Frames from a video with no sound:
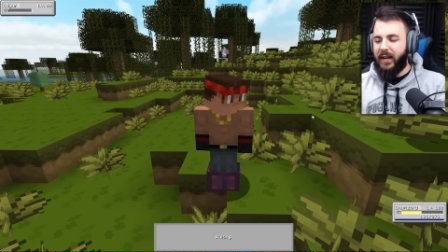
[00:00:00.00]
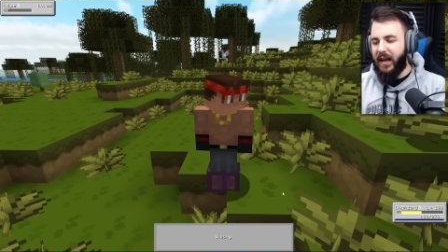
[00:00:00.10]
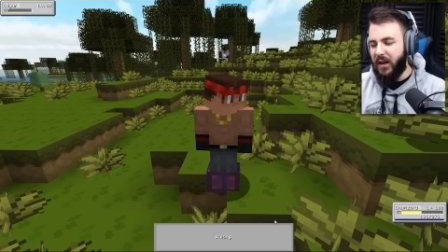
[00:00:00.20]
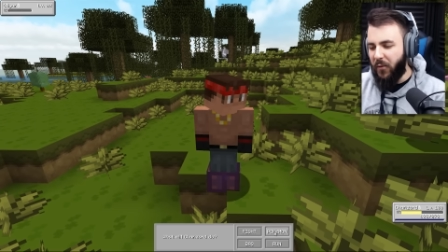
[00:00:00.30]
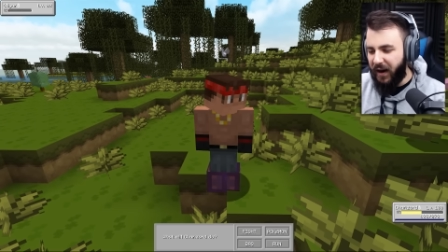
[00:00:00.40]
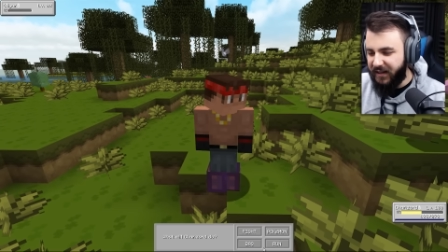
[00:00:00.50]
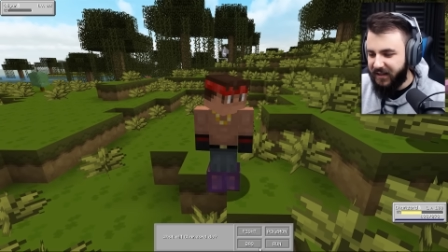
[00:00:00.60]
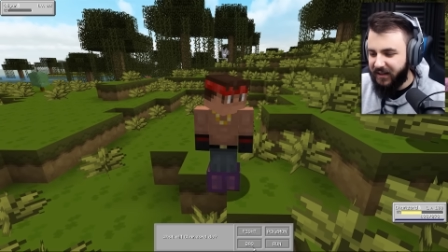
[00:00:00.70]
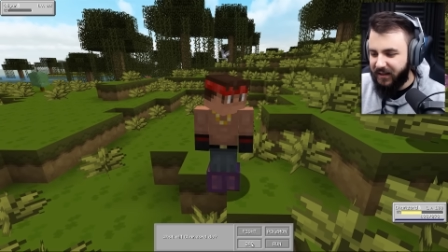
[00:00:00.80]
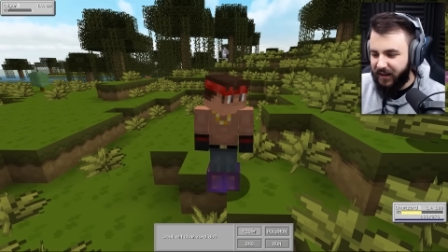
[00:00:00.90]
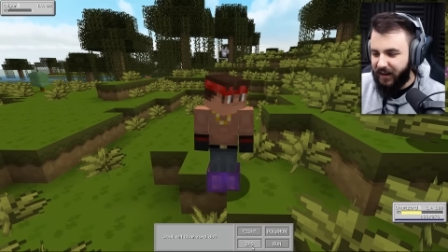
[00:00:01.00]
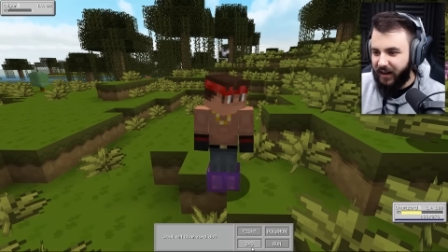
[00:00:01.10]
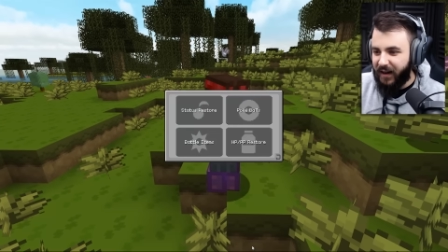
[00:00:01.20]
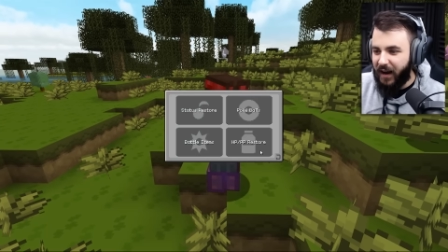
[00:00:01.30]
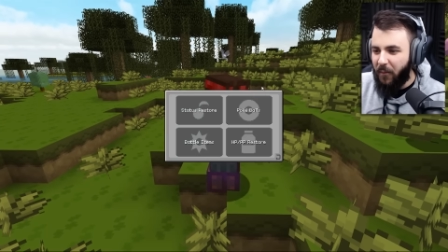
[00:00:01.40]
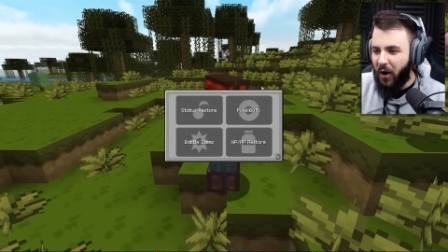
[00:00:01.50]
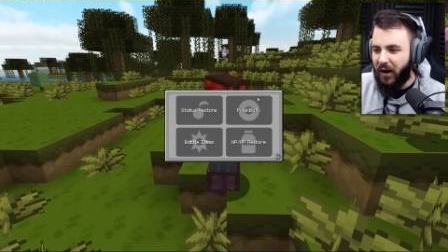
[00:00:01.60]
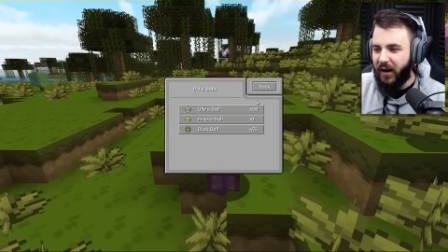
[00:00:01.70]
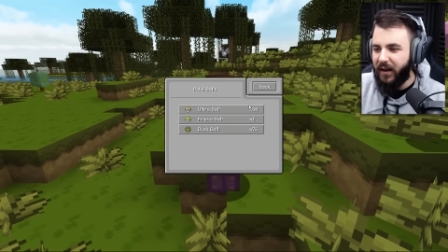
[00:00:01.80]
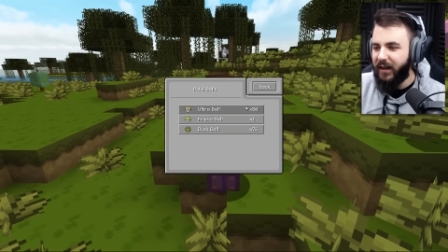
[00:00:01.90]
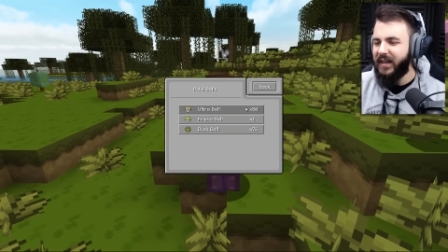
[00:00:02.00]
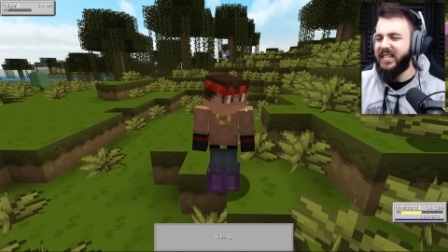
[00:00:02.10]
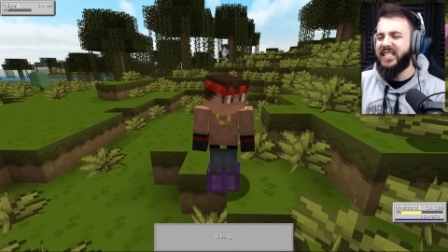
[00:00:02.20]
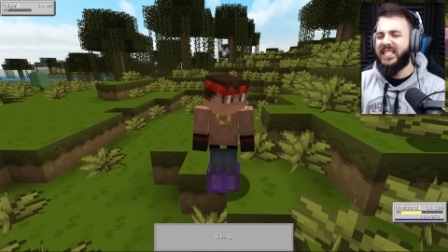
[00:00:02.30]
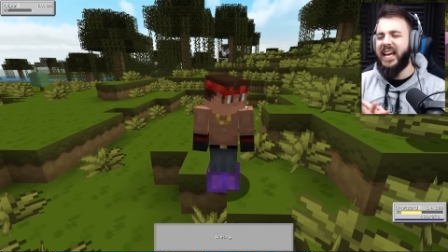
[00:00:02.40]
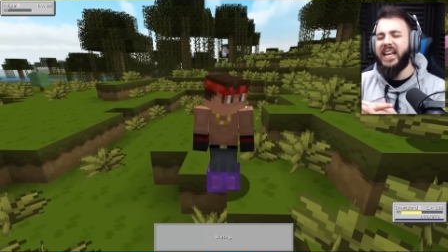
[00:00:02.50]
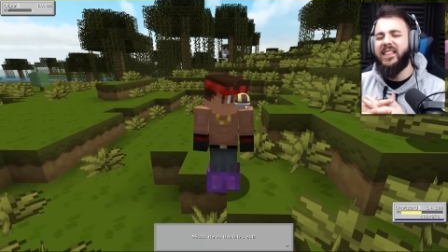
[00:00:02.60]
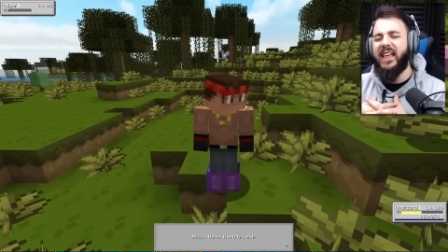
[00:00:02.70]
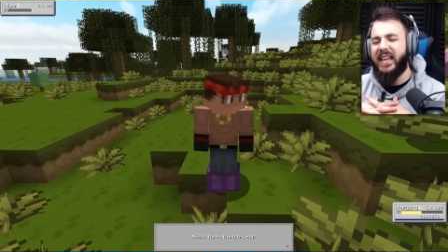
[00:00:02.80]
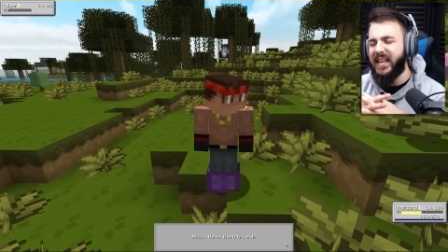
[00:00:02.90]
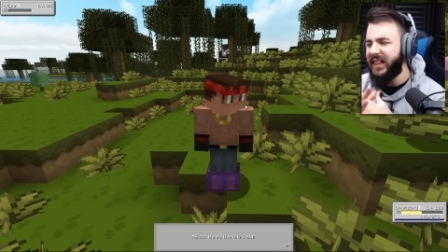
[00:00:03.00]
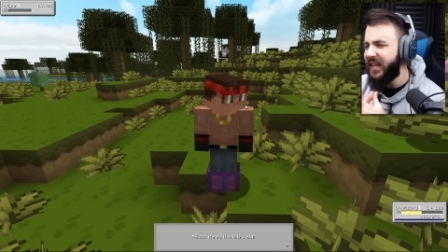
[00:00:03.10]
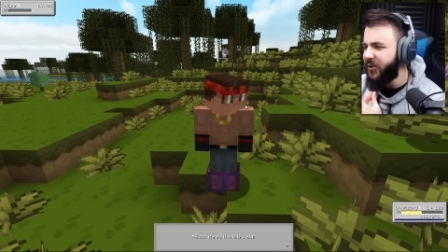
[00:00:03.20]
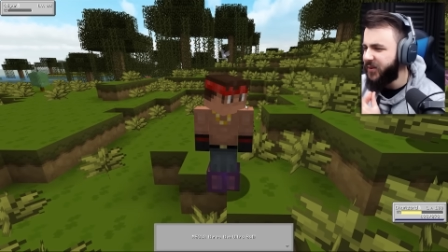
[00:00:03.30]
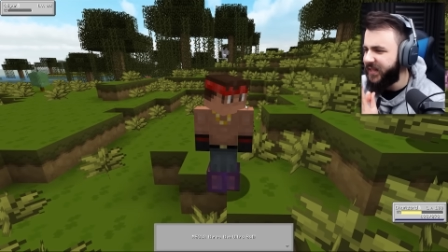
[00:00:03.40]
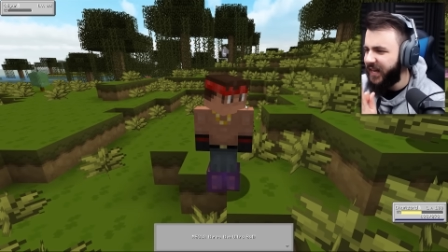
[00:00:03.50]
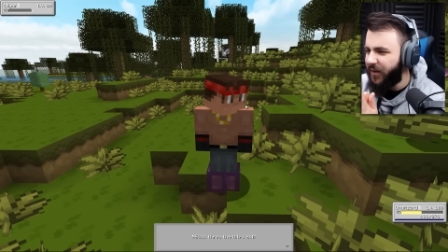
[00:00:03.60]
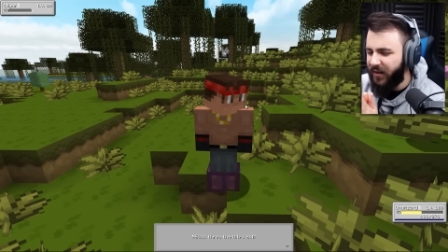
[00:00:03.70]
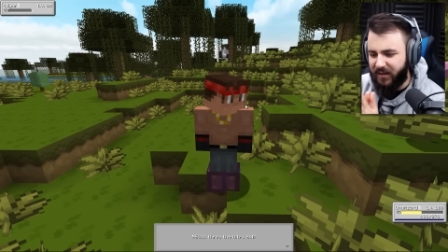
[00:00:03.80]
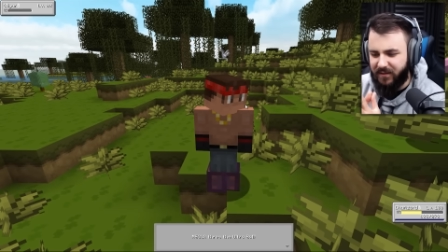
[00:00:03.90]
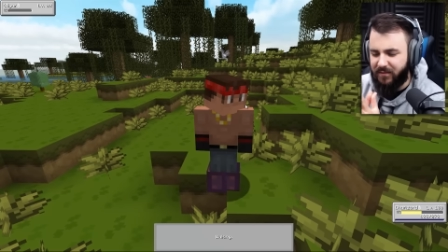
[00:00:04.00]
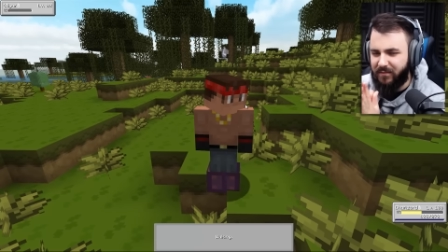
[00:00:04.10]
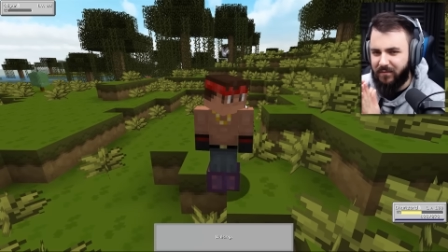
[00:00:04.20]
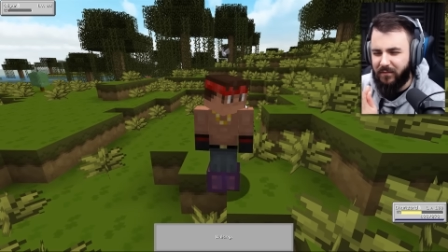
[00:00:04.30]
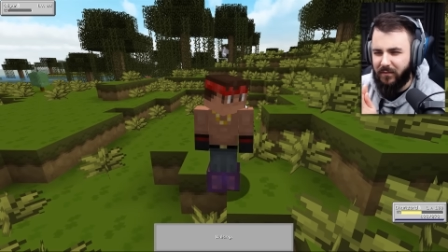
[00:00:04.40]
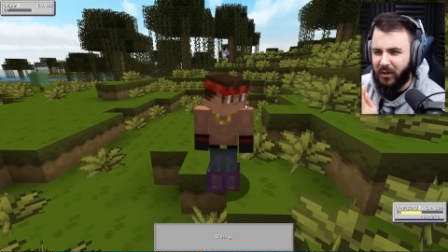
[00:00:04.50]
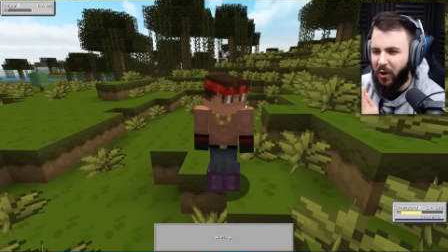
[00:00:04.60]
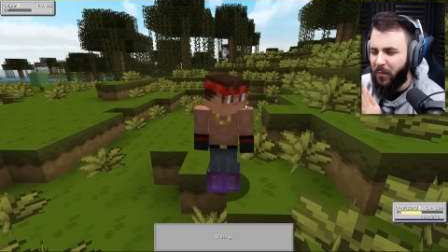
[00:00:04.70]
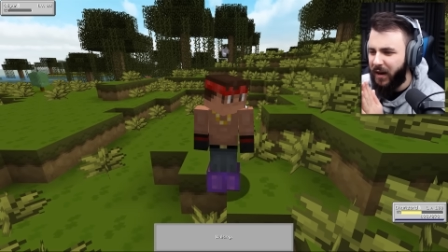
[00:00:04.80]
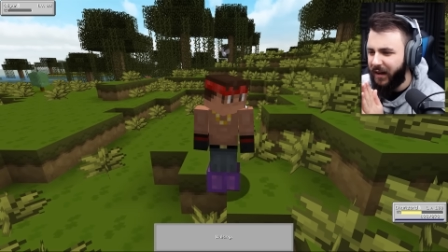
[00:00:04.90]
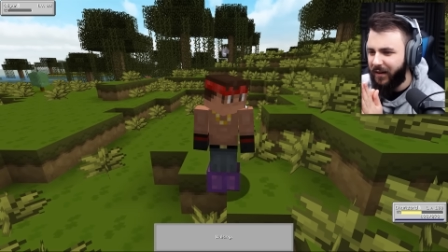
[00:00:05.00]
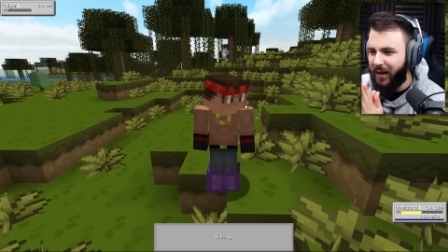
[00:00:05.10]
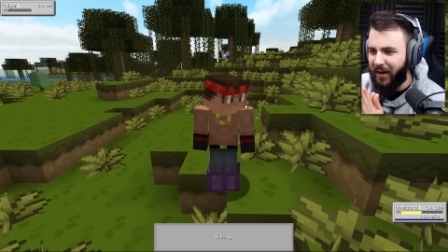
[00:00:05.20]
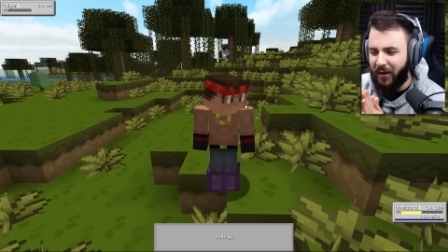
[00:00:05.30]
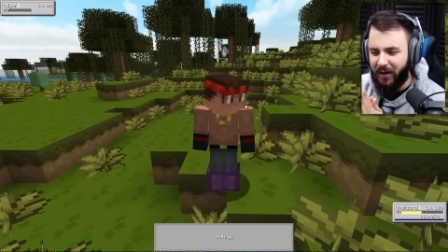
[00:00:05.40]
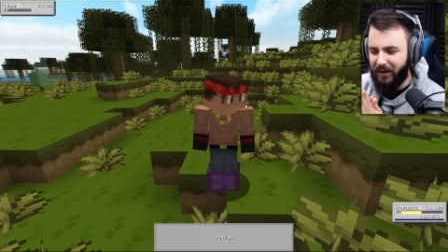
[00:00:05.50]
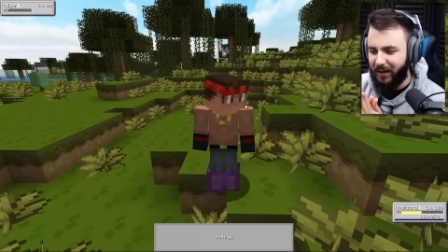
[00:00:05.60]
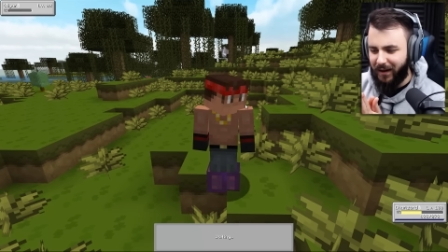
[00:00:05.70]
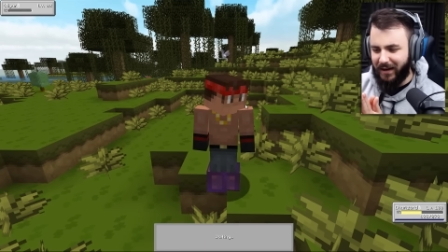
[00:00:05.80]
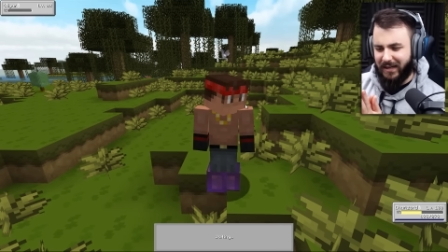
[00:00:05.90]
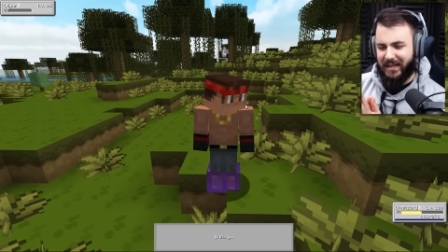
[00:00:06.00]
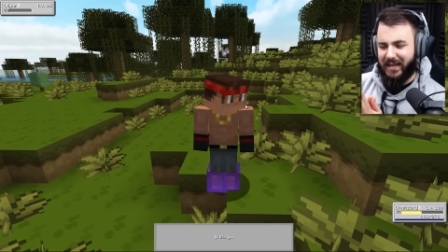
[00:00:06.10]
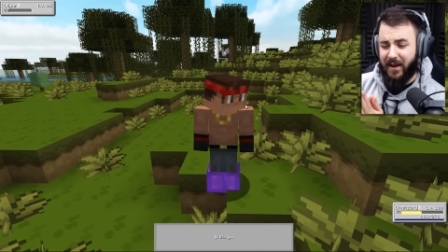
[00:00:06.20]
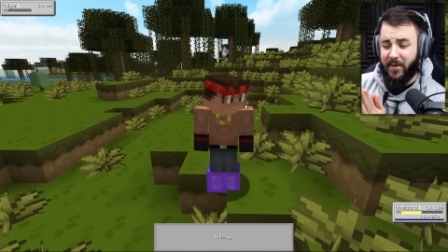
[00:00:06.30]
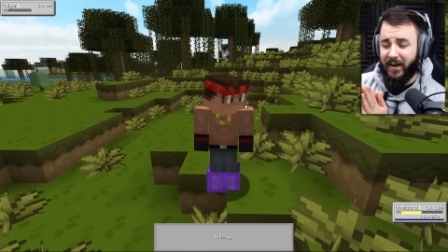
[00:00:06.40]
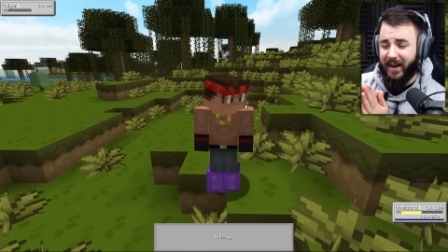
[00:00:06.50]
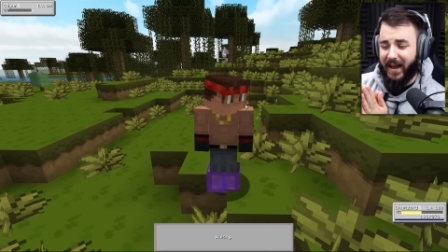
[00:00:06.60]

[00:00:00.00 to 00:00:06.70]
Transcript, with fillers: Anyways, come on. Stay in there, you little son of a golbat. bat. I don't know. Come on.